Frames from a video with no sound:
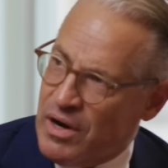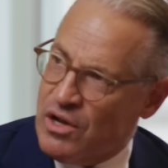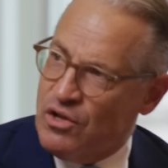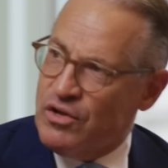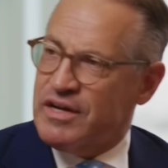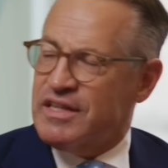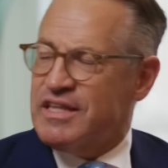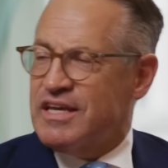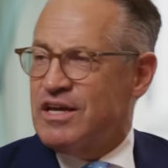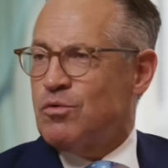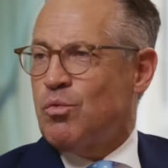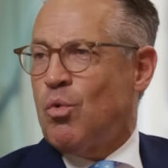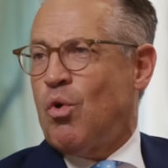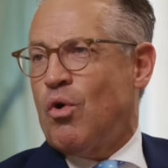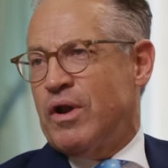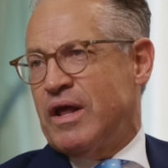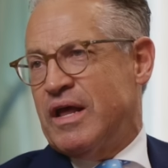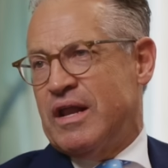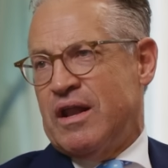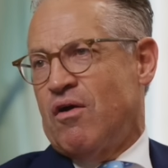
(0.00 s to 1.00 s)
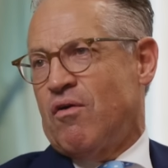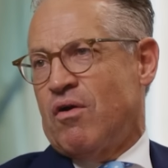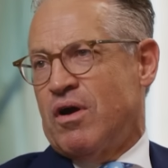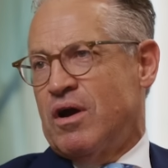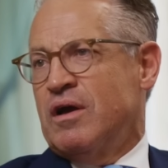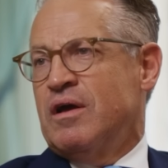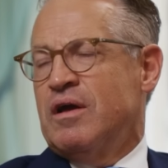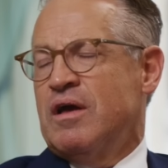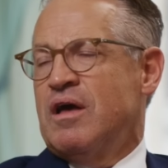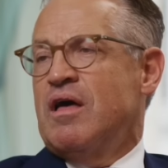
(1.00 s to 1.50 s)
to look at the Edwardian
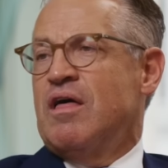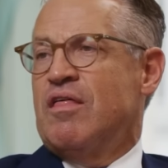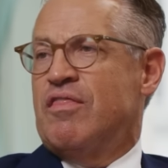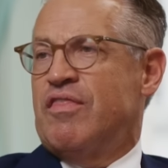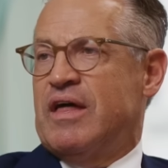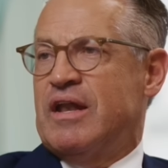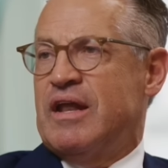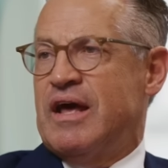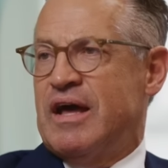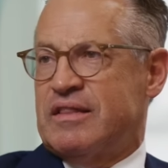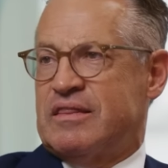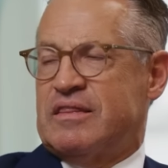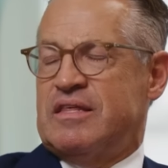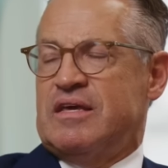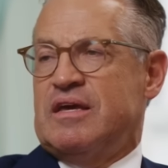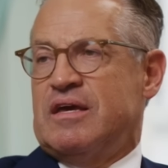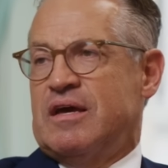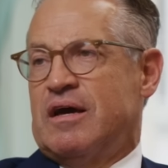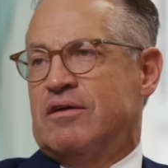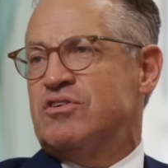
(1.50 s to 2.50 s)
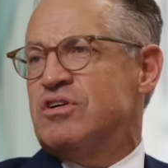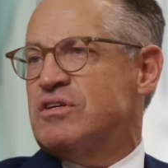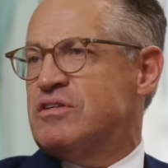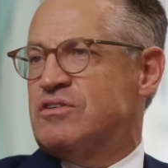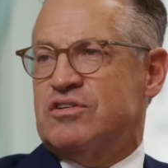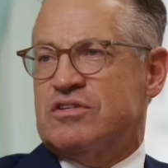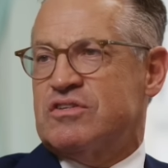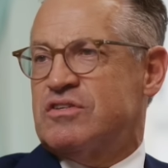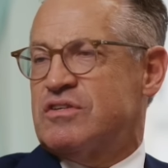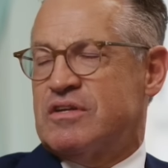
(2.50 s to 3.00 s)
era than at the uh, just
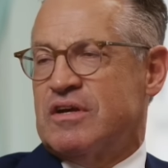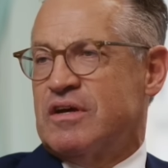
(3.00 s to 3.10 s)
just.